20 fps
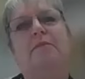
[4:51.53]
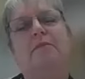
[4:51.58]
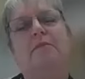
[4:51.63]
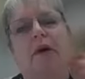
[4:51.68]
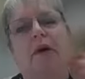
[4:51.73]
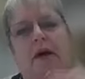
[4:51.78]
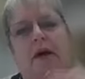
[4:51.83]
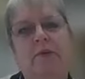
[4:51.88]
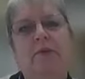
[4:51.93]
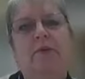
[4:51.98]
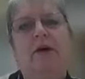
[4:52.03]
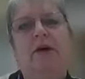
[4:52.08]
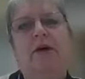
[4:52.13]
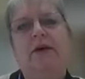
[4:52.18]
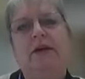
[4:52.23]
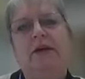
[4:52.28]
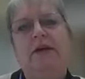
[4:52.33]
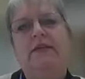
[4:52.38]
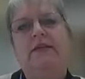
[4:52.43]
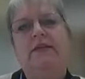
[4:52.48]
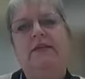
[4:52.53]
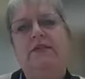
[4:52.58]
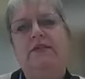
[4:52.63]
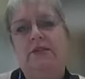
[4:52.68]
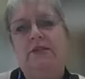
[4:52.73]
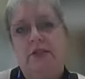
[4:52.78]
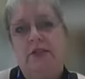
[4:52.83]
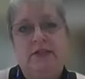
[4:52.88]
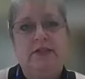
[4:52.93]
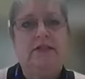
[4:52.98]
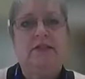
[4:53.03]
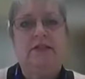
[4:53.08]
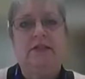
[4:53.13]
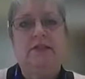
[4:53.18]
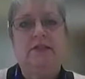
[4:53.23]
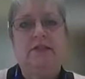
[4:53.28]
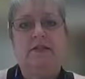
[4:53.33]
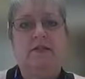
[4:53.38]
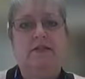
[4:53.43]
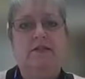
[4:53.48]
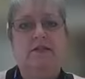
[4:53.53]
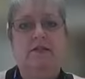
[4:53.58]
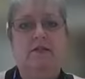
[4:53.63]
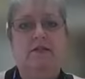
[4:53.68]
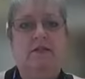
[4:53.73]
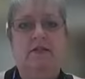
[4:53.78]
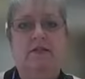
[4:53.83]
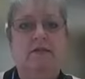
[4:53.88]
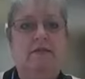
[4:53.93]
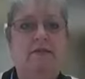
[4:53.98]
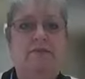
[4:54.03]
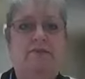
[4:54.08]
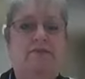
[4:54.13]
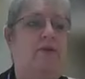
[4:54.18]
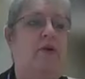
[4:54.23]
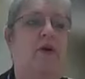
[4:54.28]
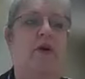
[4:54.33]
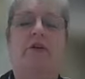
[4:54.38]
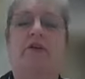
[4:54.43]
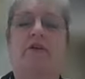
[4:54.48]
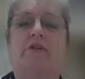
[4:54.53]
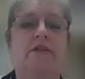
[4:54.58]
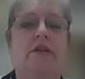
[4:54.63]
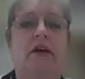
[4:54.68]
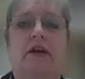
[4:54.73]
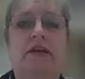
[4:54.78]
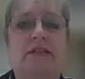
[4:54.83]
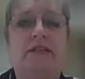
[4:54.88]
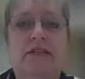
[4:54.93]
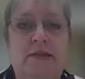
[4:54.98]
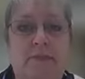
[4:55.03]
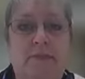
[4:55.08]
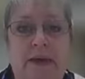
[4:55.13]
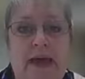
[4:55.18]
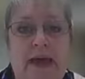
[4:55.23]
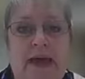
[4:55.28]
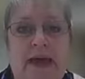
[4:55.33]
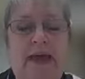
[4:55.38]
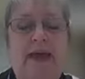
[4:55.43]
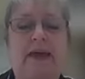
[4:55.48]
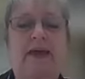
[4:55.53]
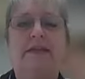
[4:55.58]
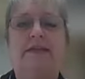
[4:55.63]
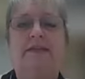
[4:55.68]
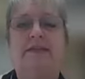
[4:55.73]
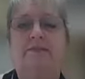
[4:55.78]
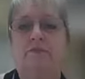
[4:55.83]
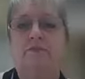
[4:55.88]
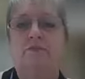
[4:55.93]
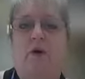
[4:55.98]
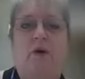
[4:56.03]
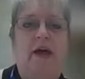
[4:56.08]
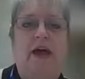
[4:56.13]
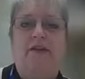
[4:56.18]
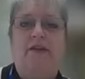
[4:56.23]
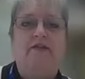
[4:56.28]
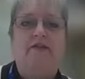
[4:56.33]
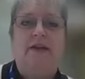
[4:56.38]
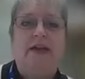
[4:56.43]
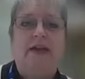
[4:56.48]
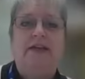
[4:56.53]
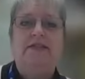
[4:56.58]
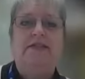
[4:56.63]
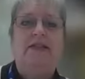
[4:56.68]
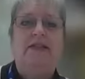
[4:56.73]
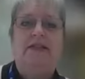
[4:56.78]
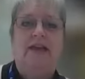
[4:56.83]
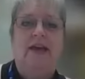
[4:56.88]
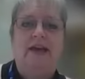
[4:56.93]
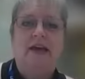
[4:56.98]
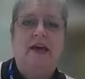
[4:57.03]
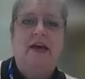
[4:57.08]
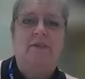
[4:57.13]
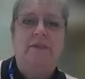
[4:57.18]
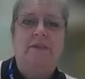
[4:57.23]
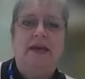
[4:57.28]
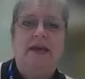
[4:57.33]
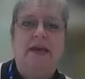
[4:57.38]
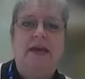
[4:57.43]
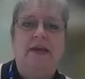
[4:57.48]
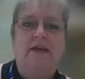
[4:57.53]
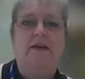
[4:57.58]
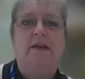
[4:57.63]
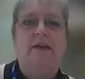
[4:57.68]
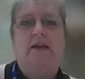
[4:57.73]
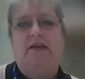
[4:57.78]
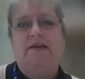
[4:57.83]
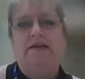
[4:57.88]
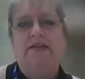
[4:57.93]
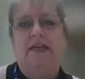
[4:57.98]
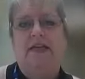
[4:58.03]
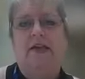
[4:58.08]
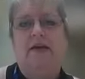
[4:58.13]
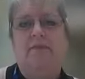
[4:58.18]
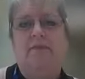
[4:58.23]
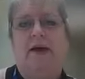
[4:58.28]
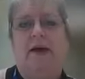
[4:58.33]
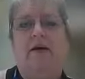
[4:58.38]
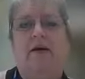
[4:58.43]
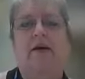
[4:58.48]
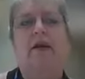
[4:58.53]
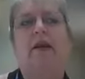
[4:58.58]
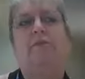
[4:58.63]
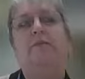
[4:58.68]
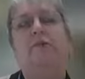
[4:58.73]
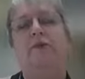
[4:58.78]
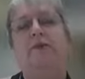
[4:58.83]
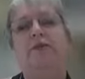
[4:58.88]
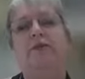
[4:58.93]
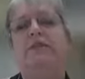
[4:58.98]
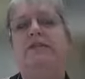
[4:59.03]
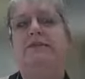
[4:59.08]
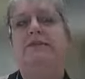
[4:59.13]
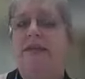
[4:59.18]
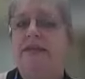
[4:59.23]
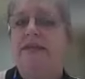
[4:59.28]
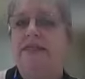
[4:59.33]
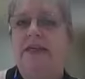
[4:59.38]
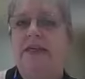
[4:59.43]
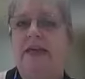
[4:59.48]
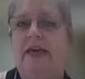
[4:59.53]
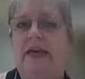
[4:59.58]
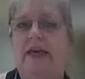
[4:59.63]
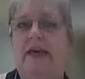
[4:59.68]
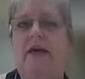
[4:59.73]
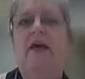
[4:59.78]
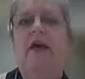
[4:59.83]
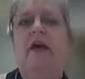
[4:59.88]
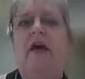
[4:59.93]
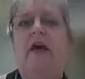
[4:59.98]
my work is just as prioritized to me as whatever it is that they're coming in and asking about, and I'm not dismissing it.